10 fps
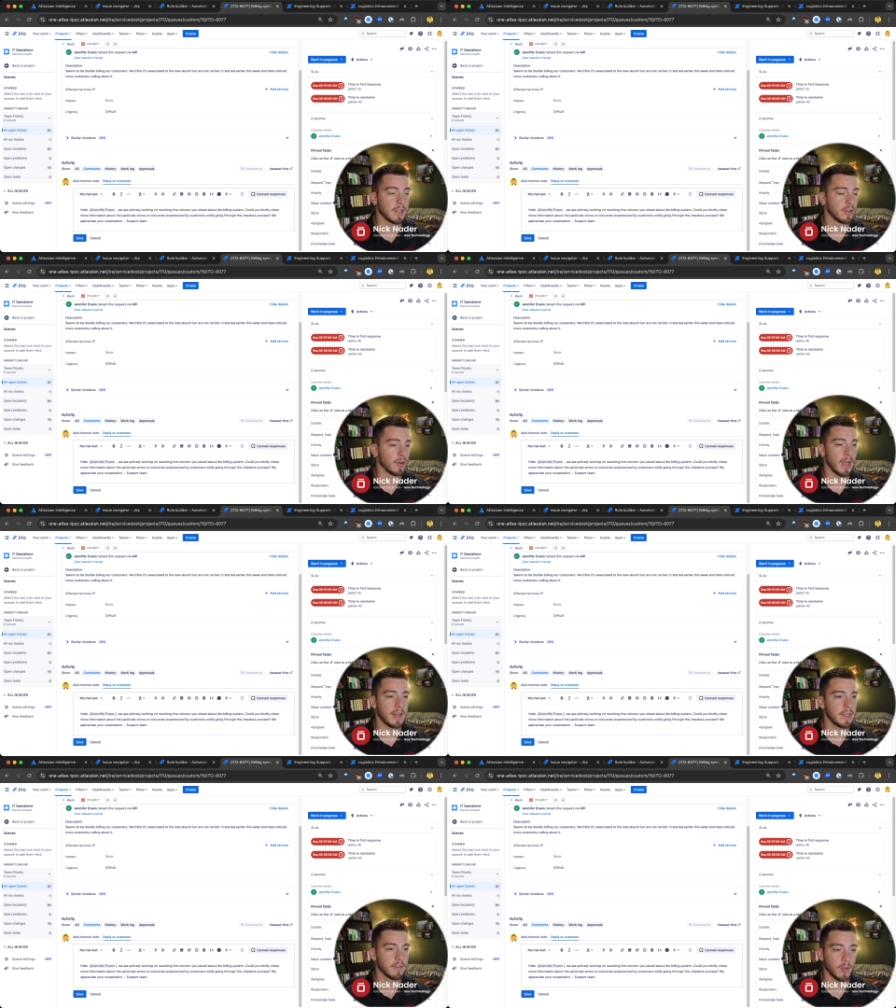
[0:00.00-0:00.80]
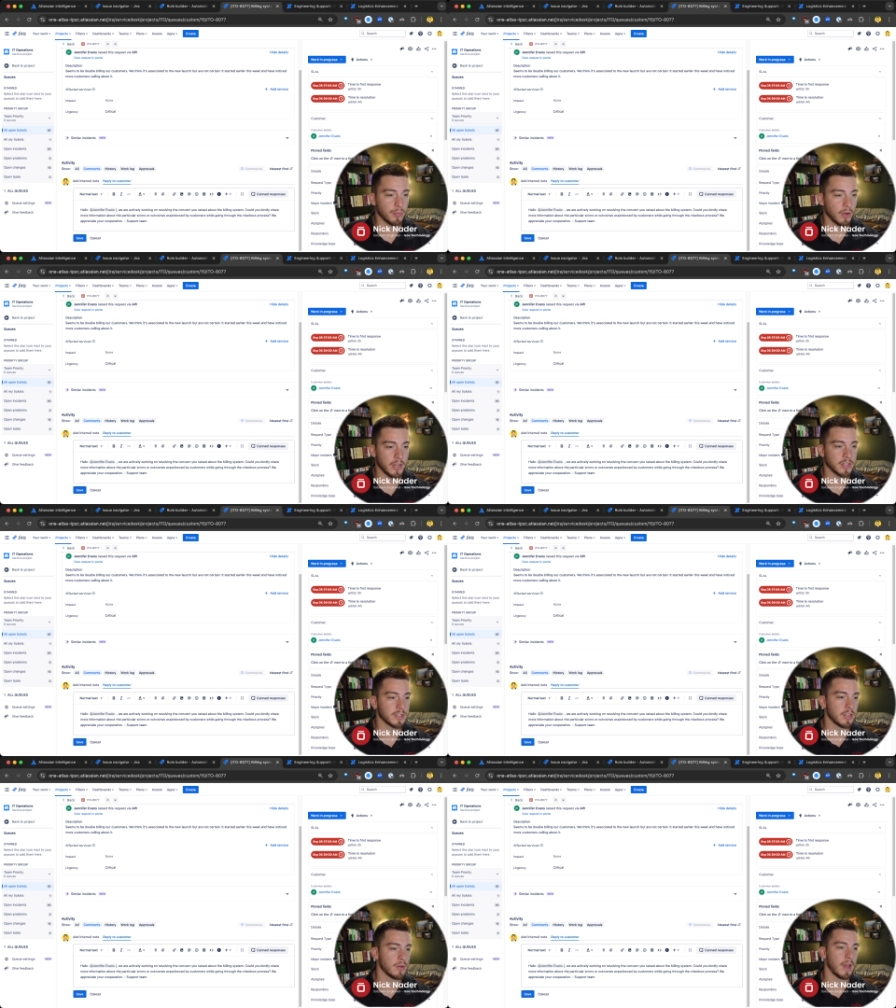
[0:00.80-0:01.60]
you know, any of the projects
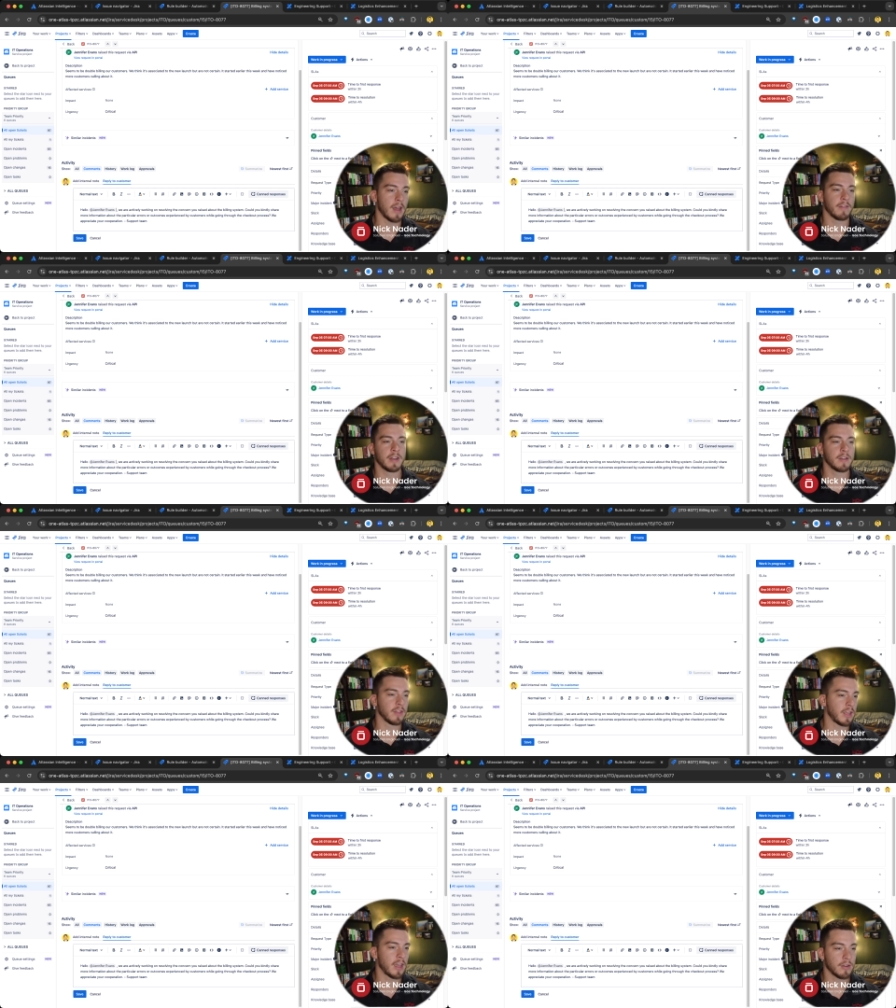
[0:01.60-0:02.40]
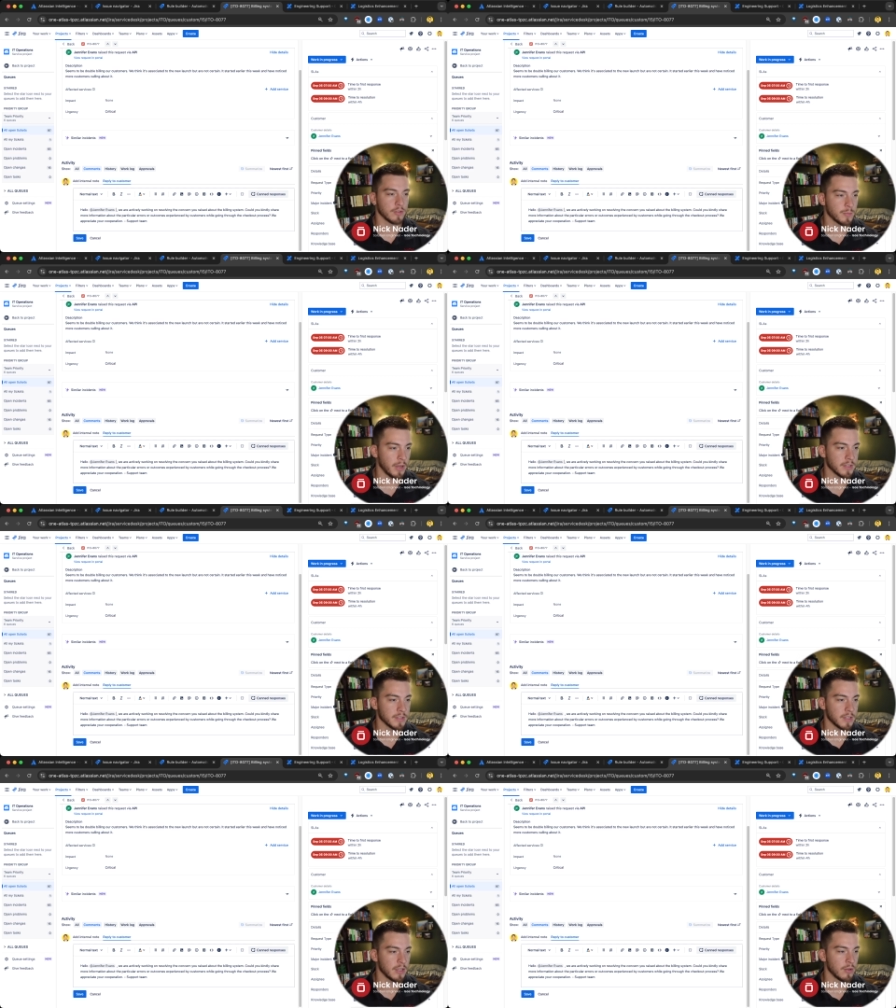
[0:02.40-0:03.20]
that you have, any of the canned
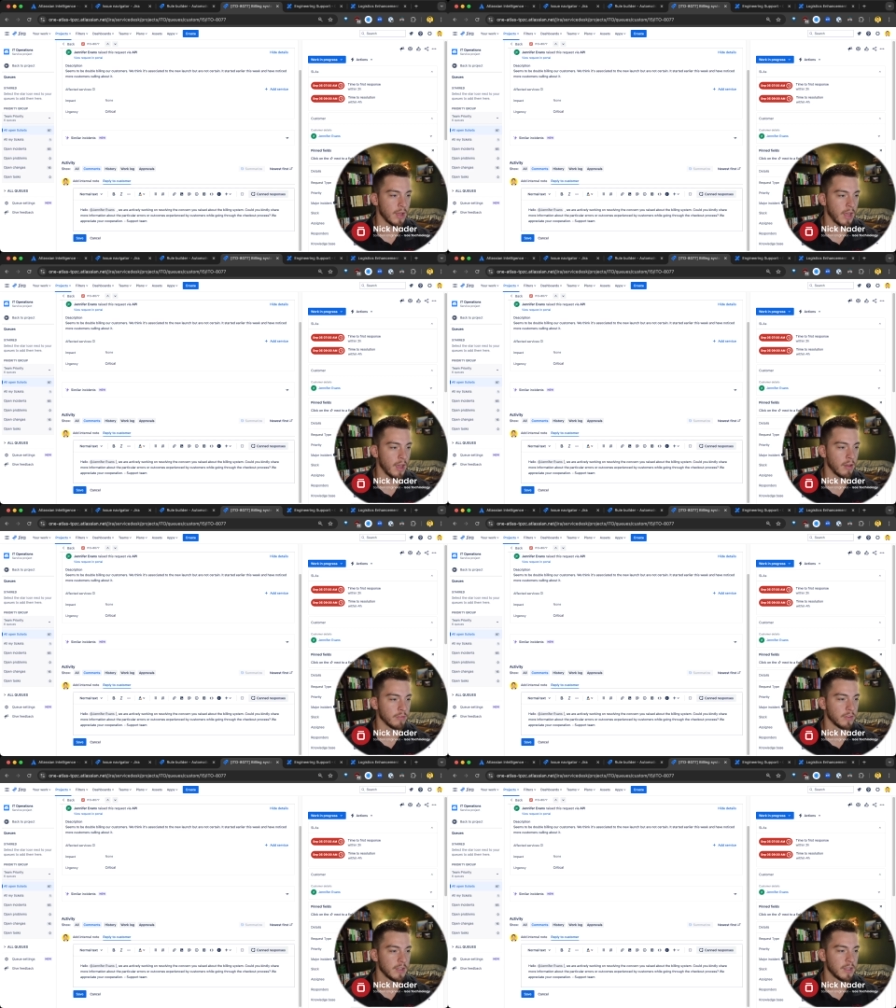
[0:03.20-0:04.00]
responses that you have,